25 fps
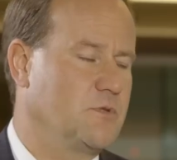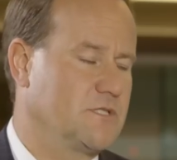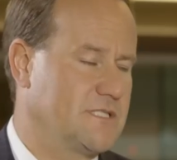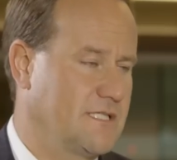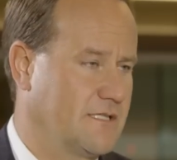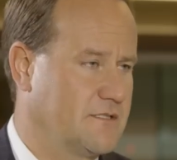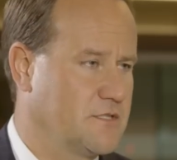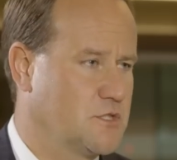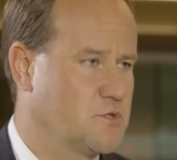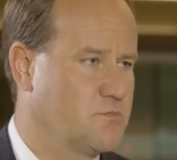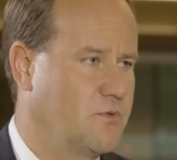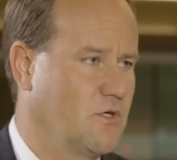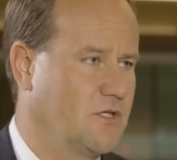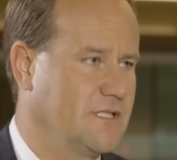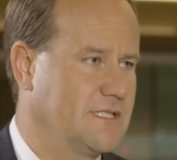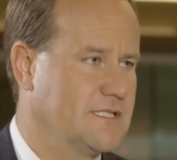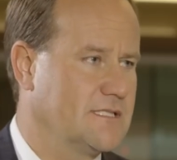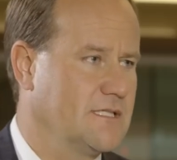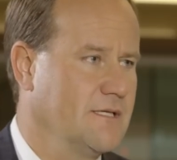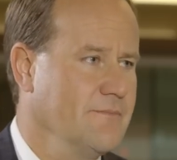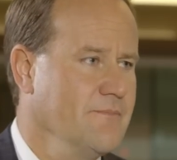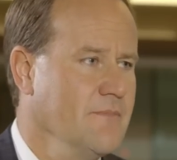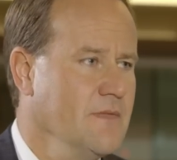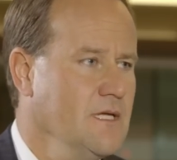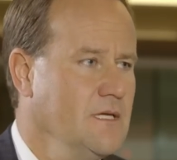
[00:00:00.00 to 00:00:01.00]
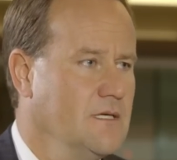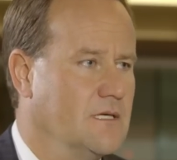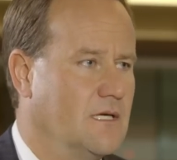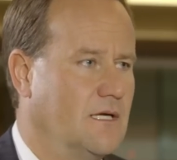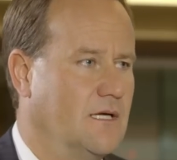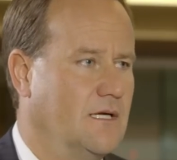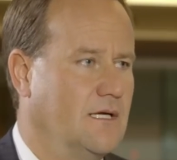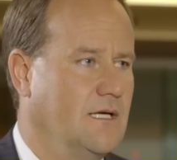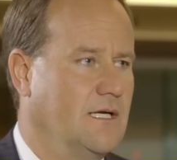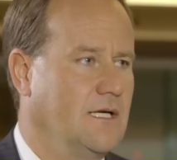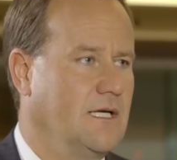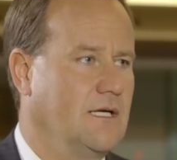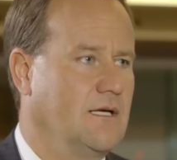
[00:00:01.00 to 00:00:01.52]
percentage points.
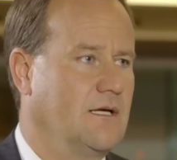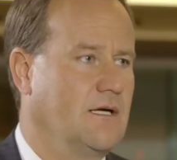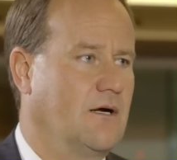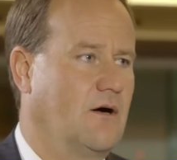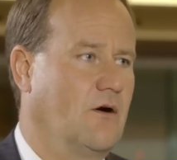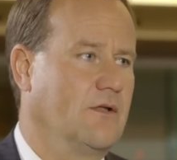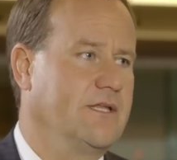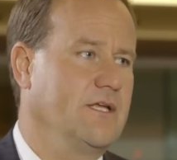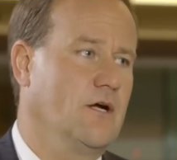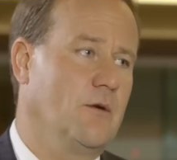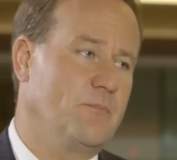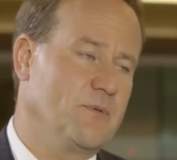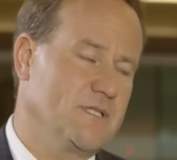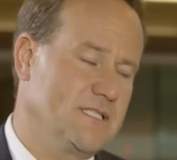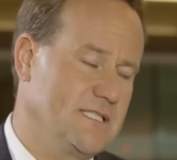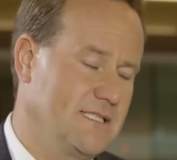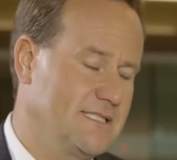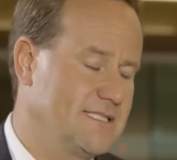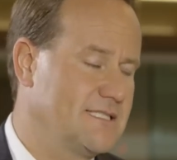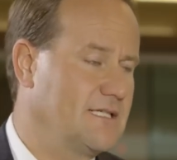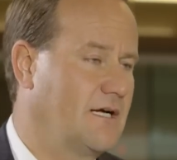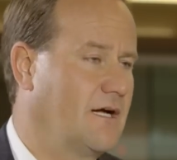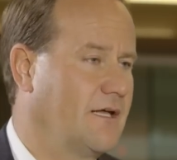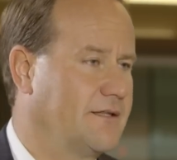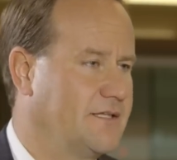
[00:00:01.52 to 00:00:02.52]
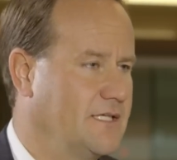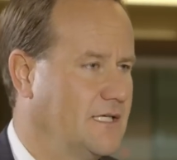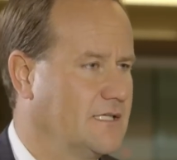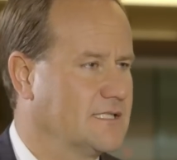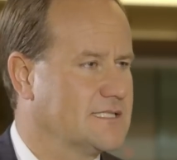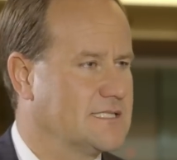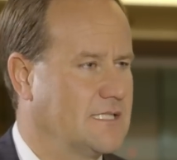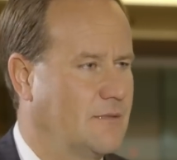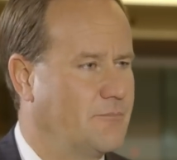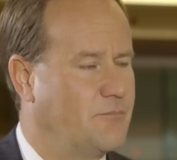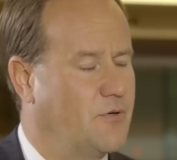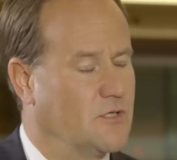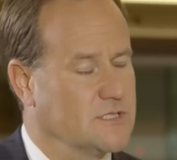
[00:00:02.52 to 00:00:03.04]
On the opposite side, there are
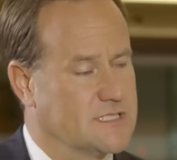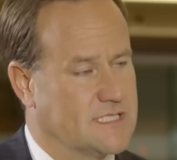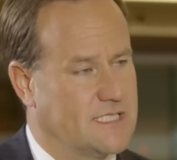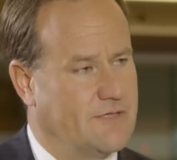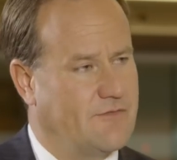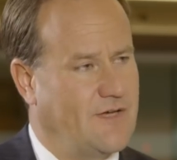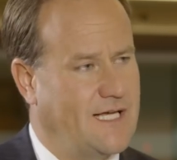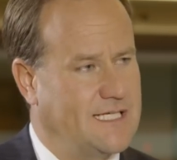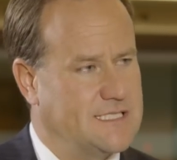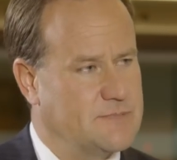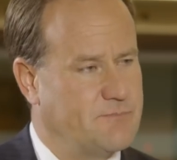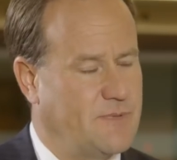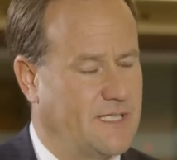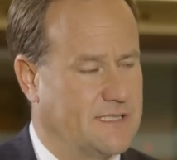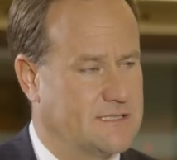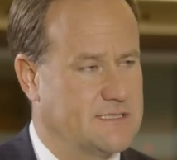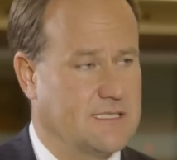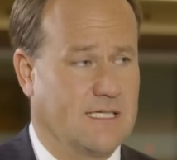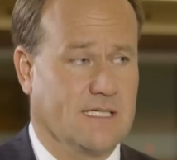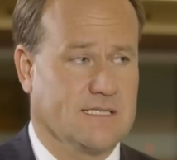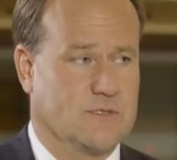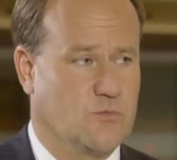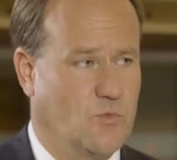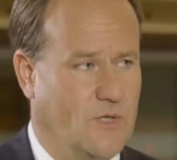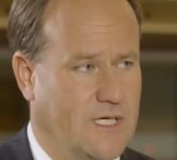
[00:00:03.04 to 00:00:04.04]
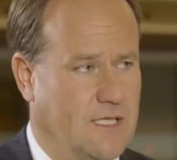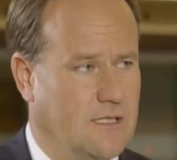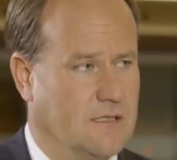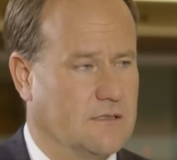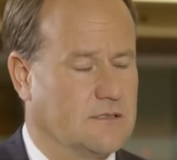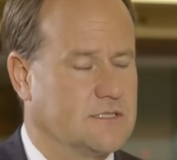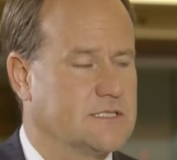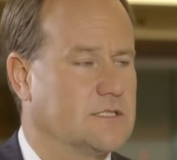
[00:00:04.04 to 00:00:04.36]
some positive aspects as well.